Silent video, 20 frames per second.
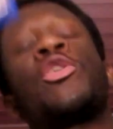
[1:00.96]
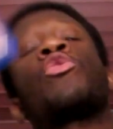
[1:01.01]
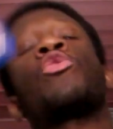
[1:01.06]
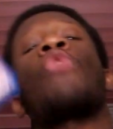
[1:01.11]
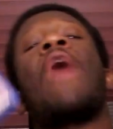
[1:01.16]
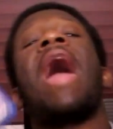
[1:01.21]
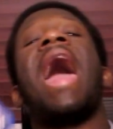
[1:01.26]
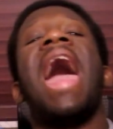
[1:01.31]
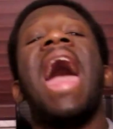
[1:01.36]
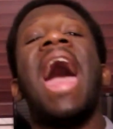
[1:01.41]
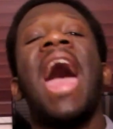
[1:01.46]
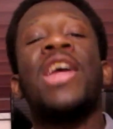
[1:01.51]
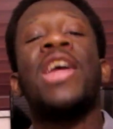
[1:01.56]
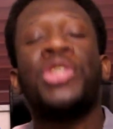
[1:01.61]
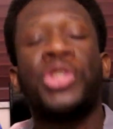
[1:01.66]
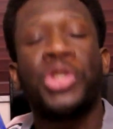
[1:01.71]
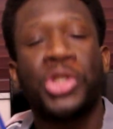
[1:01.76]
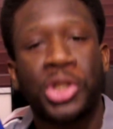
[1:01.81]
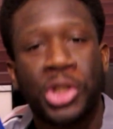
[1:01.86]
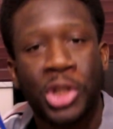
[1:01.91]

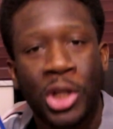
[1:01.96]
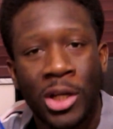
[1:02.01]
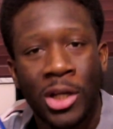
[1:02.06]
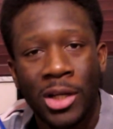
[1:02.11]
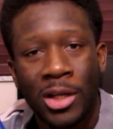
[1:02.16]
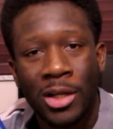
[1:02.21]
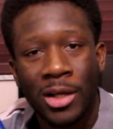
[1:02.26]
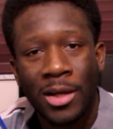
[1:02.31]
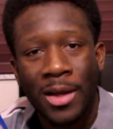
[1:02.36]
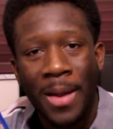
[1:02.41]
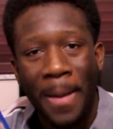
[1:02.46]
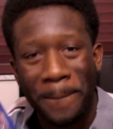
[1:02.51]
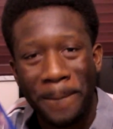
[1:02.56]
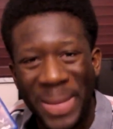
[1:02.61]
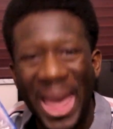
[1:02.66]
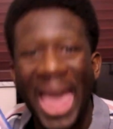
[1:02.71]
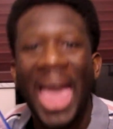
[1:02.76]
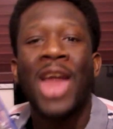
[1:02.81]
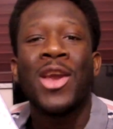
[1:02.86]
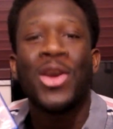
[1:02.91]
Crash
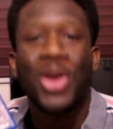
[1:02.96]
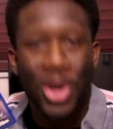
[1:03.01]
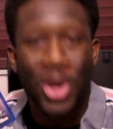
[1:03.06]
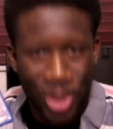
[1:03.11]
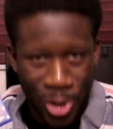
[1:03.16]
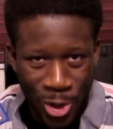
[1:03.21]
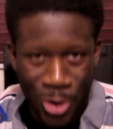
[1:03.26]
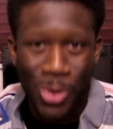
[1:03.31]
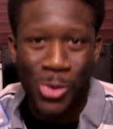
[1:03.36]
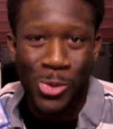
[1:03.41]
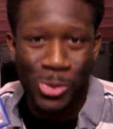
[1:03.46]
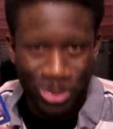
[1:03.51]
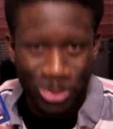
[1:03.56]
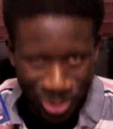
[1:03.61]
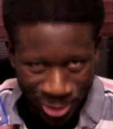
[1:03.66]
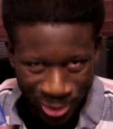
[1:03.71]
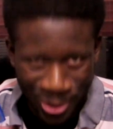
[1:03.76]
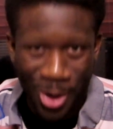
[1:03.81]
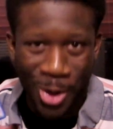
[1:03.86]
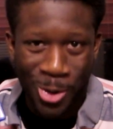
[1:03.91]

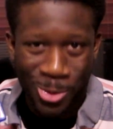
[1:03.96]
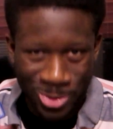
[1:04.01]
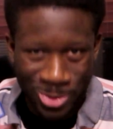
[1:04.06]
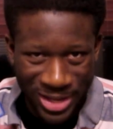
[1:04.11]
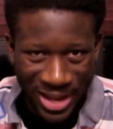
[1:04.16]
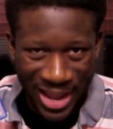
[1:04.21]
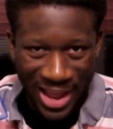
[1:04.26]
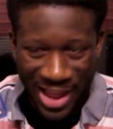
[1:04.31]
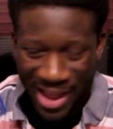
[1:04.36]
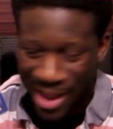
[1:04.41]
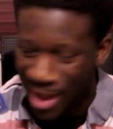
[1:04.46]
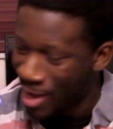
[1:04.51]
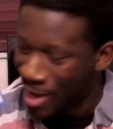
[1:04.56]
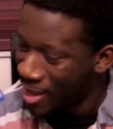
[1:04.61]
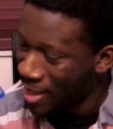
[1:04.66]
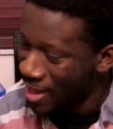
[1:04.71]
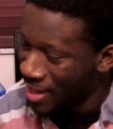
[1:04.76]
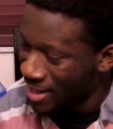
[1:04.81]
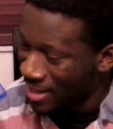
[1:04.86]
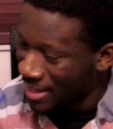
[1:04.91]
Bandicoot, okay?
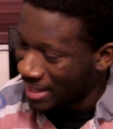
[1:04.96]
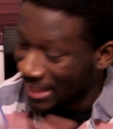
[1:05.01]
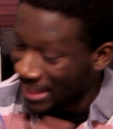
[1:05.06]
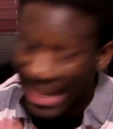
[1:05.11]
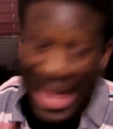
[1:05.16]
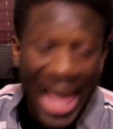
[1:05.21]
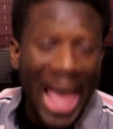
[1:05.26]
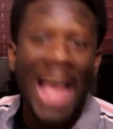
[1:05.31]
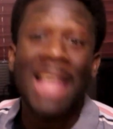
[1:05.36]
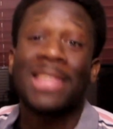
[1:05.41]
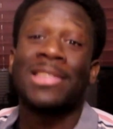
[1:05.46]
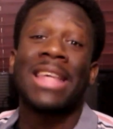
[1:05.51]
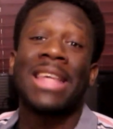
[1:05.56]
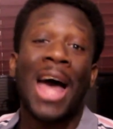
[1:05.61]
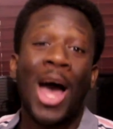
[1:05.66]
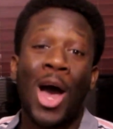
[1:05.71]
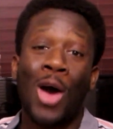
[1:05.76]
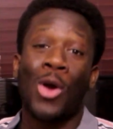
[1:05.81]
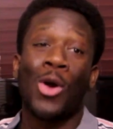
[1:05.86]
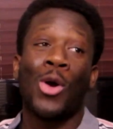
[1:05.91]
Last
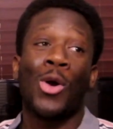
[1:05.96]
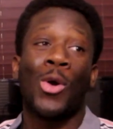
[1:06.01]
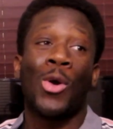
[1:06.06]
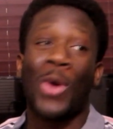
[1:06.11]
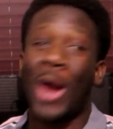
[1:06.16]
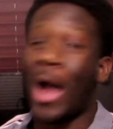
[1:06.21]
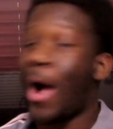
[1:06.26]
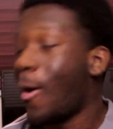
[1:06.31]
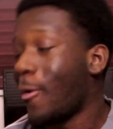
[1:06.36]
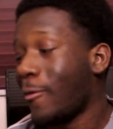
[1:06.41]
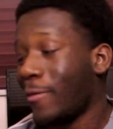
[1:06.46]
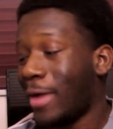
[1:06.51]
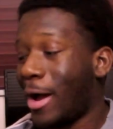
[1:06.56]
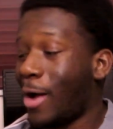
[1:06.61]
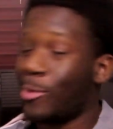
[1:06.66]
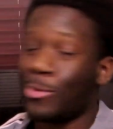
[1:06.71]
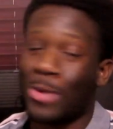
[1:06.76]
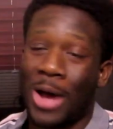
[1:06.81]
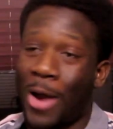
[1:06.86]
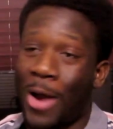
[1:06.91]
I heard,
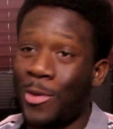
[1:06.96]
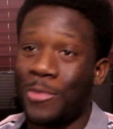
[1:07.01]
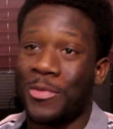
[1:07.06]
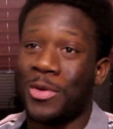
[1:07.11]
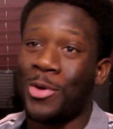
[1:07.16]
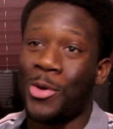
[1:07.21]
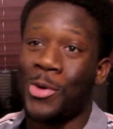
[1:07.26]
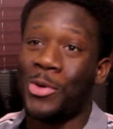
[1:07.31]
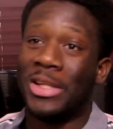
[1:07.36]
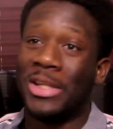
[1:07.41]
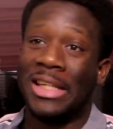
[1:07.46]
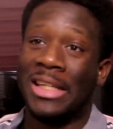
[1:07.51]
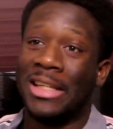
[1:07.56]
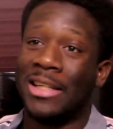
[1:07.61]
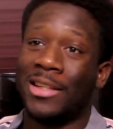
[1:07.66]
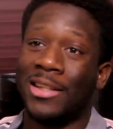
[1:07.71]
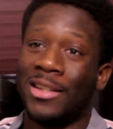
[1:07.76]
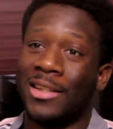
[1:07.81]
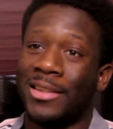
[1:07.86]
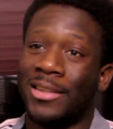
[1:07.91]
I don't even know
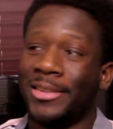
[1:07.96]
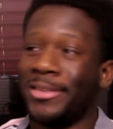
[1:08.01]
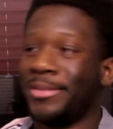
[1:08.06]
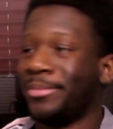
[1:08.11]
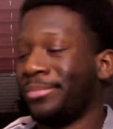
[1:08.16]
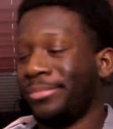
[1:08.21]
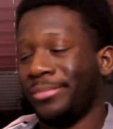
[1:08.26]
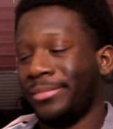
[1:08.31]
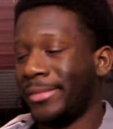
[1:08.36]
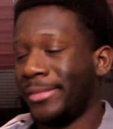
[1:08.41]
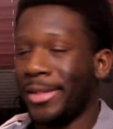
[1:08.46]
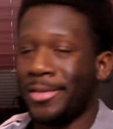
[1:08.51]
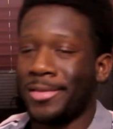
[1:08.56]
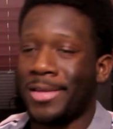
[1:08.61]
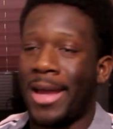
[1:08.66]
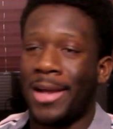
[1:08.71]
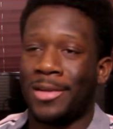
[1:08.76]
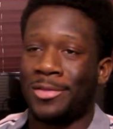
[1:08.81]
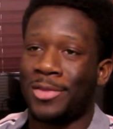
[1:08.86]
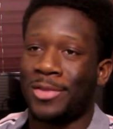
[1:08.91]
the
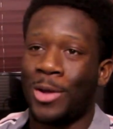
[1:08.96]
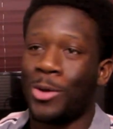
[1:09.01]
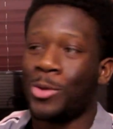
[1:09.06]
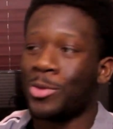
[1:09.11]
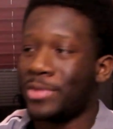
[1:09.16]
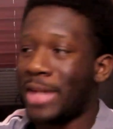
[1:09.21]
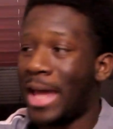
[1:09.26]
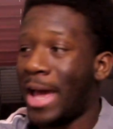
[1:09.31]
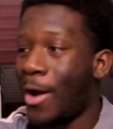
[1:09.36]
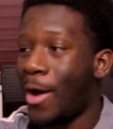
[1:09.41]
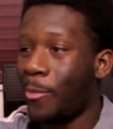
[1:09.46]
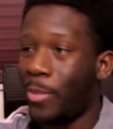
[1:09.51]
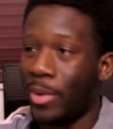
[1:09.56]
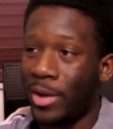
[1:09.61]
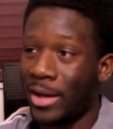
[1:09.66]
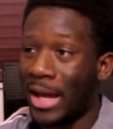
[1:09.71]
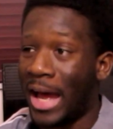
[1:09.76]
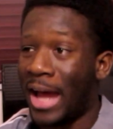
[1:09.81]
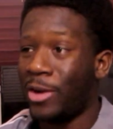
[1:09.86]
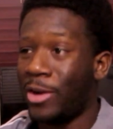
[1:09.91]
exact sales now,
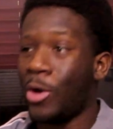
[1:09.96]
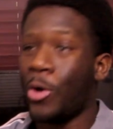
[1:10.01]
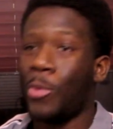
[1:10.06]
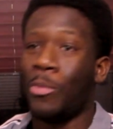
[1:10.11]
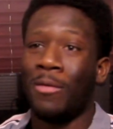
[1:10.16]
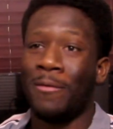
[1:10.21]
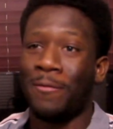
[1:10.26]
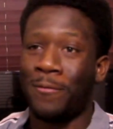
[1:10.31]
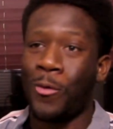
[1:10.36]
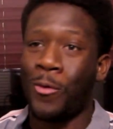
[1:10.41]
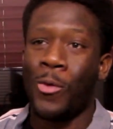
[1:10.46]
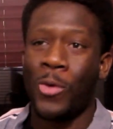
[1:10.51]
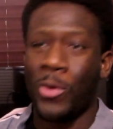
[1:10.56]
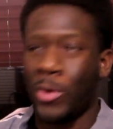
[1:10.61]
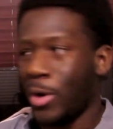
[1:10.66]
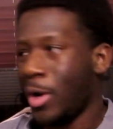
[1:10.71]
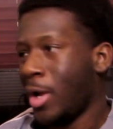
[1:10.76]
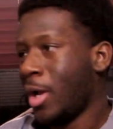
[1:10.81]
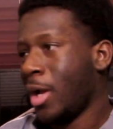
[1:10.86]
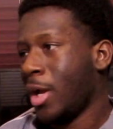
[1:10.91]
but I know before,